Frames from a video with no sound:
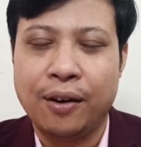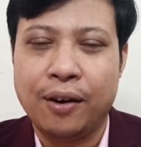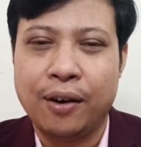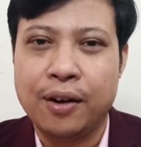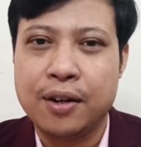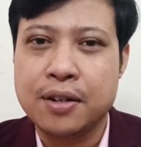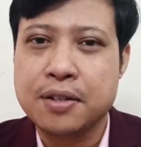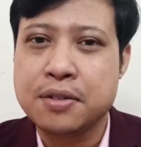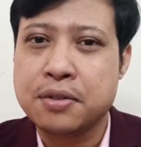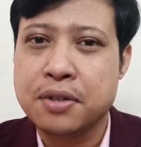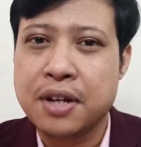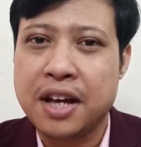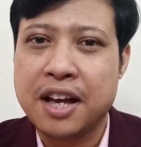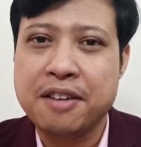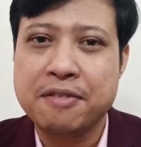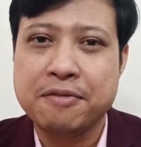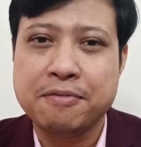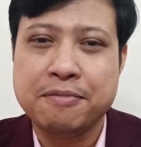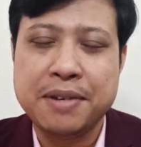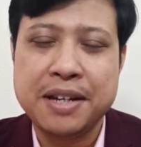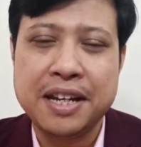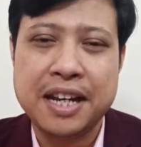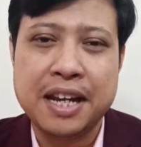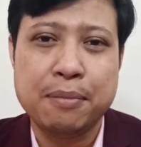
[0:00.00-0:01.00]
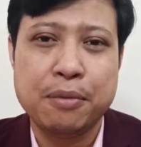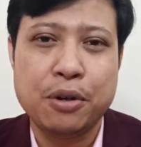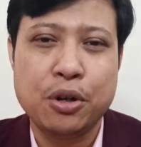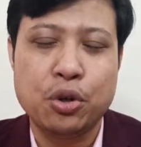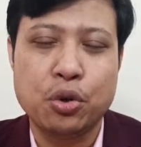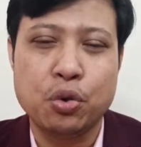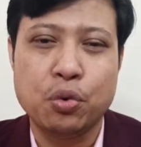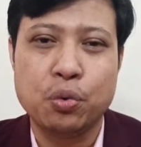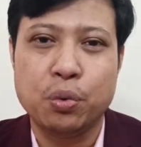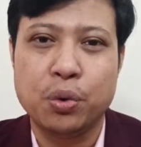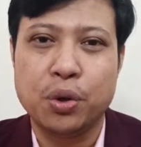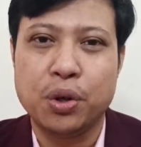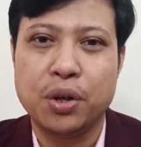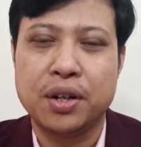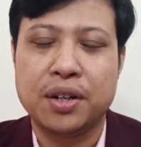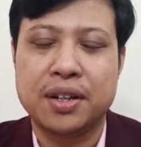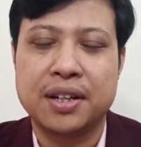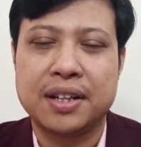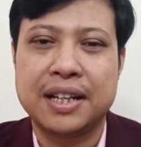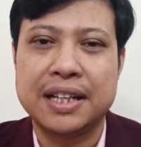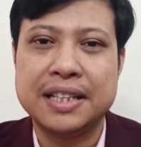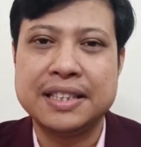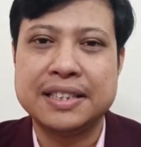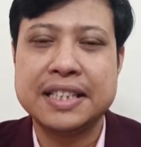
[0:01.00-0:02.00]
Also, I've been able to
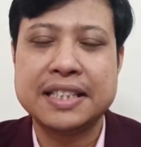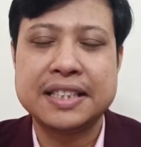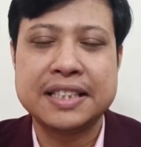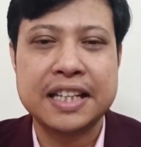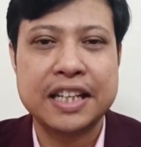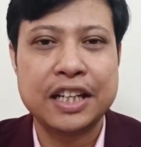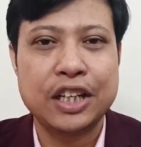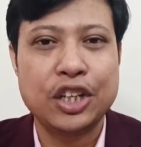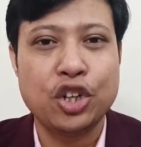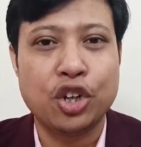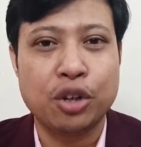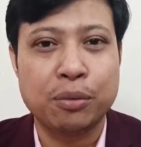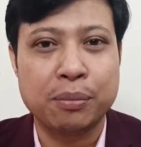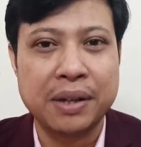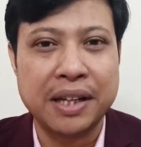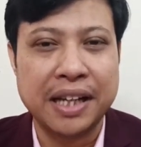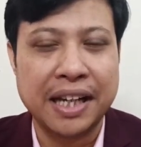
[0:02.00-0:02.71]
work consistently on my